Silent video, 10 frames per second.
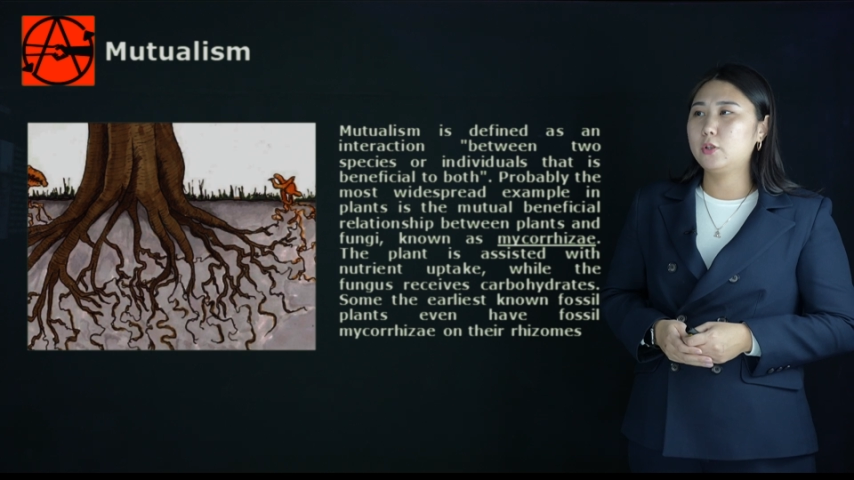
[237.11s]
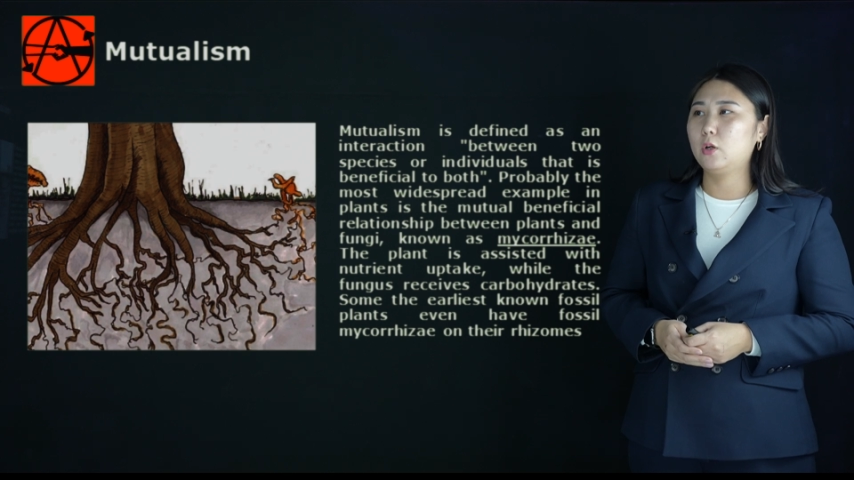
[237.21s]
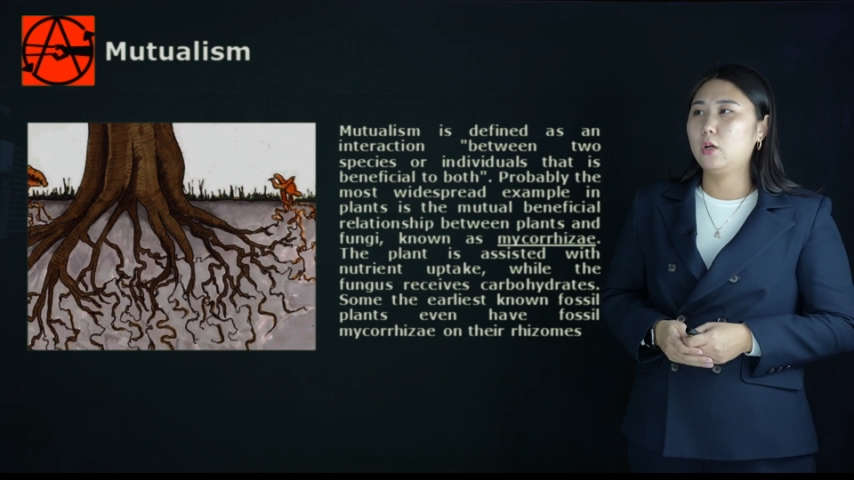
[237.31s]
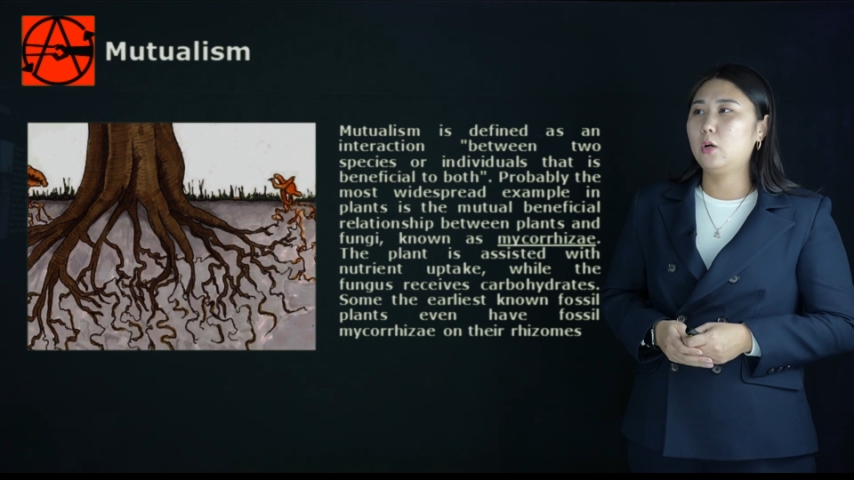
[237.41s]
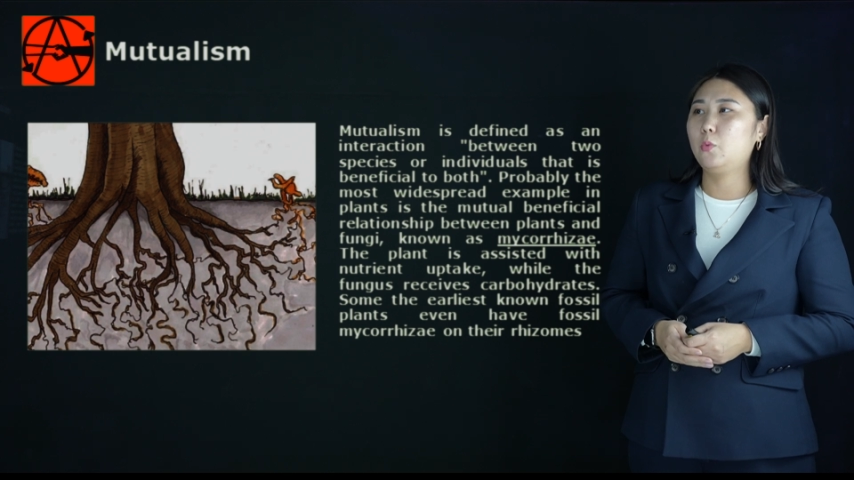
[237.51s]

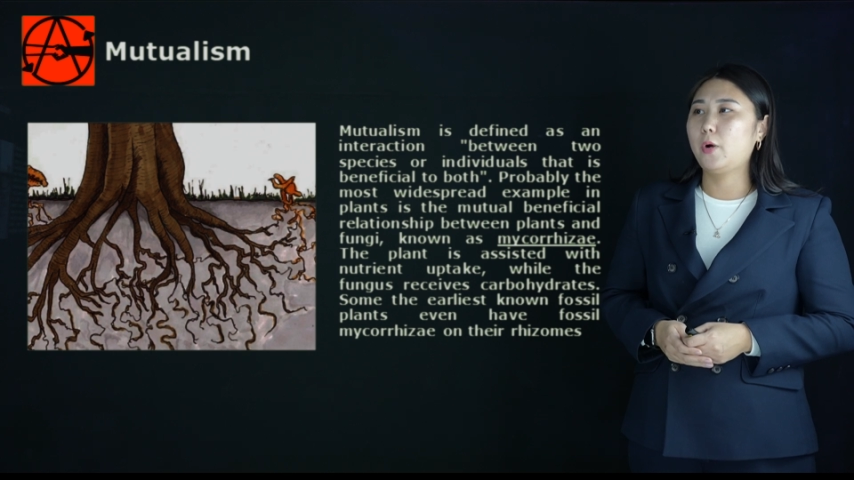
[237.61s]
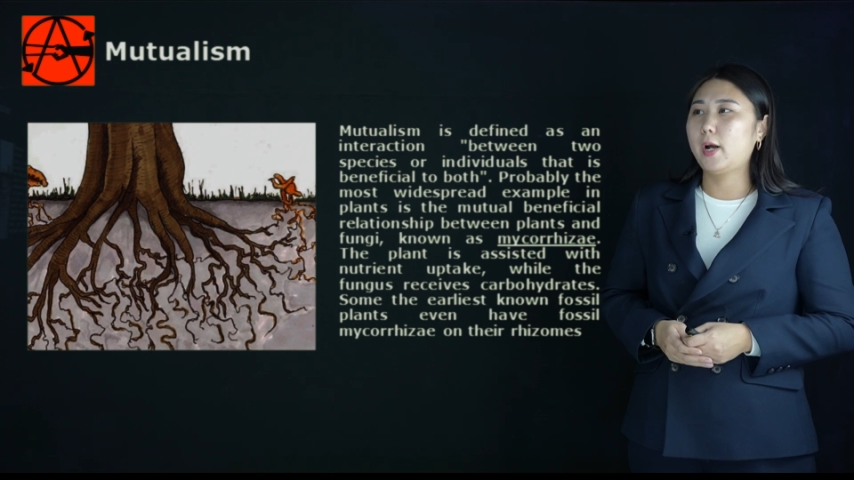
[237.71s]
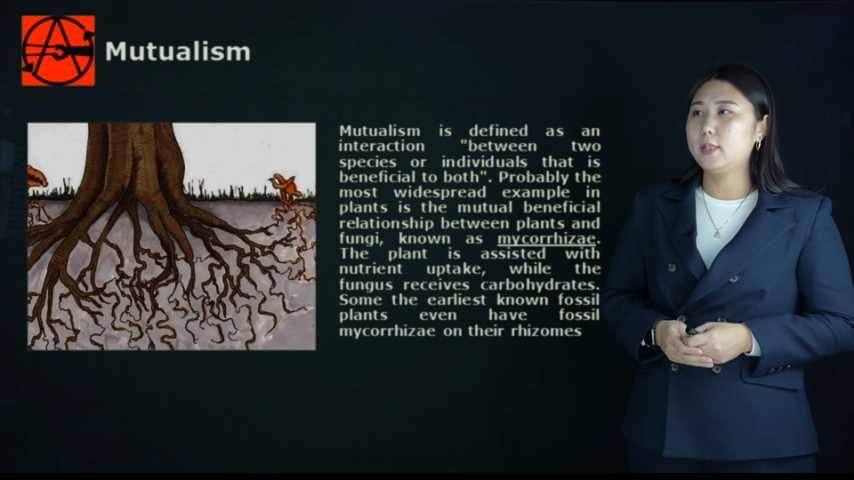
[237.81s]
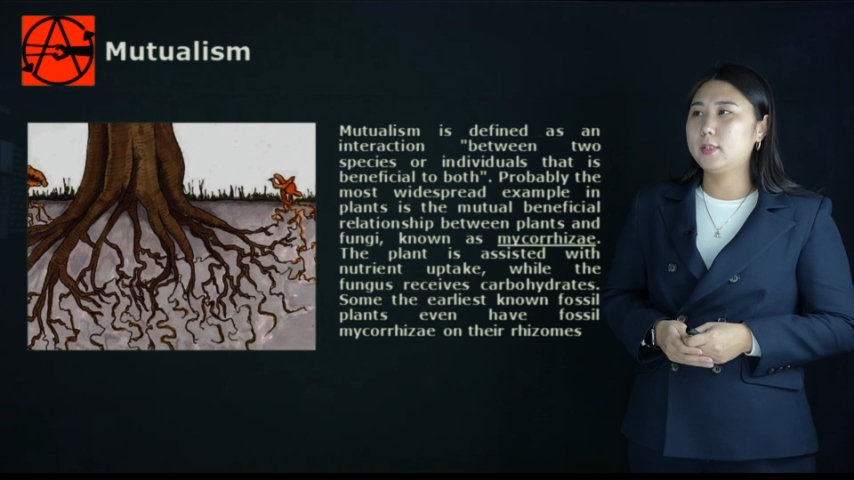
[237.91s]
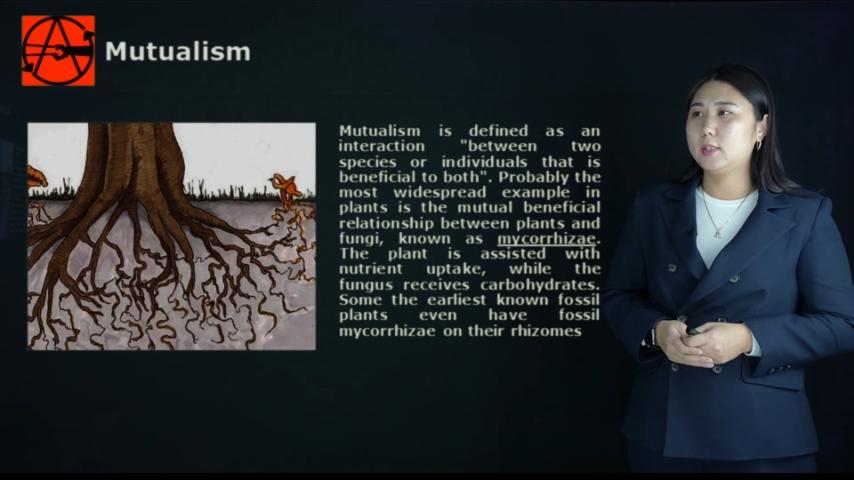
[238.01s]

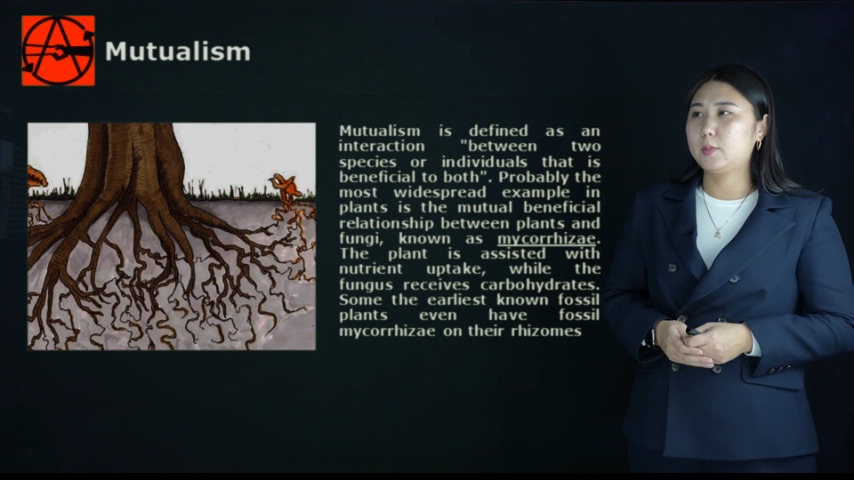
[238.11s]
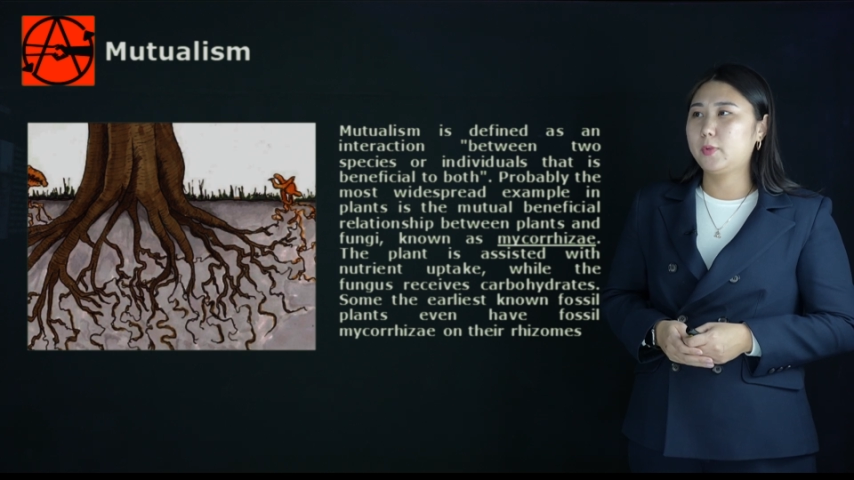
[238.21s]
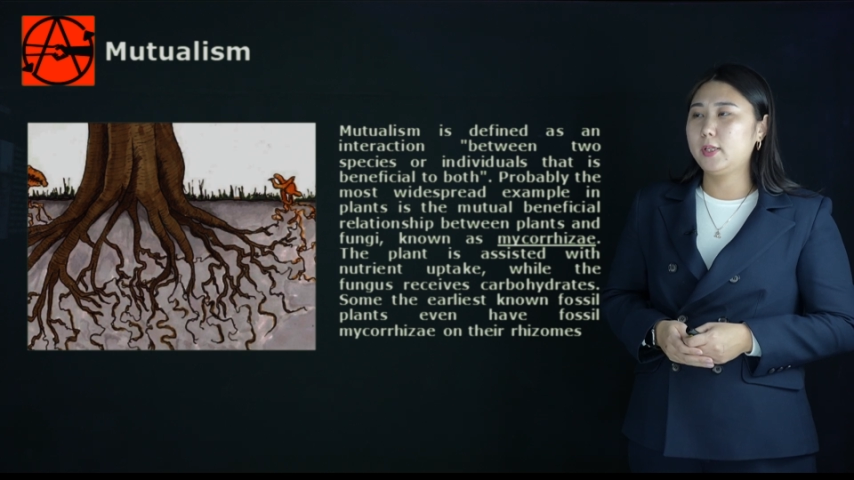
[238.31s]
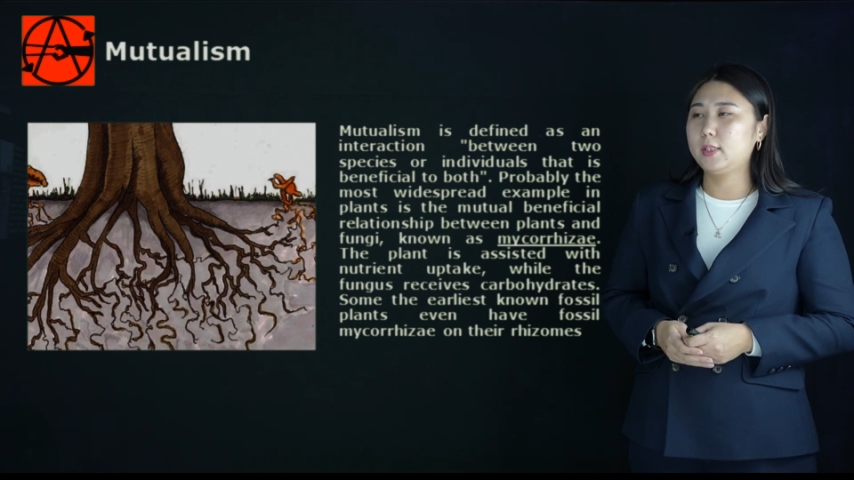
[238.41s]
widespread